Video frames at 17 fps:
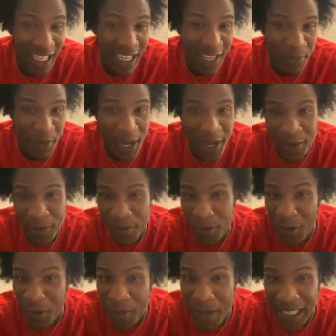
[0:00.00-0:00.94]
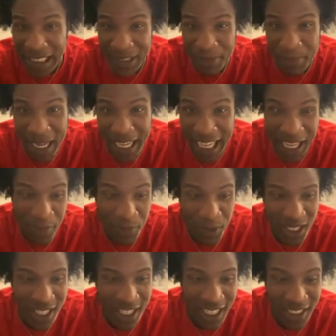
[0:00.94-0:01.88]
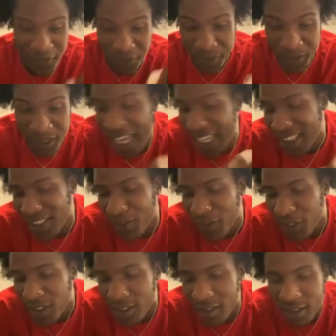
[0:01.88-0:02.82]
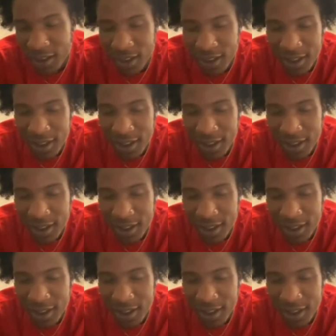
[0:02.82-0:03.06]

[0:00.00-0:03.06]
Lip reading: and I'm going back to Miami from Jacksonville,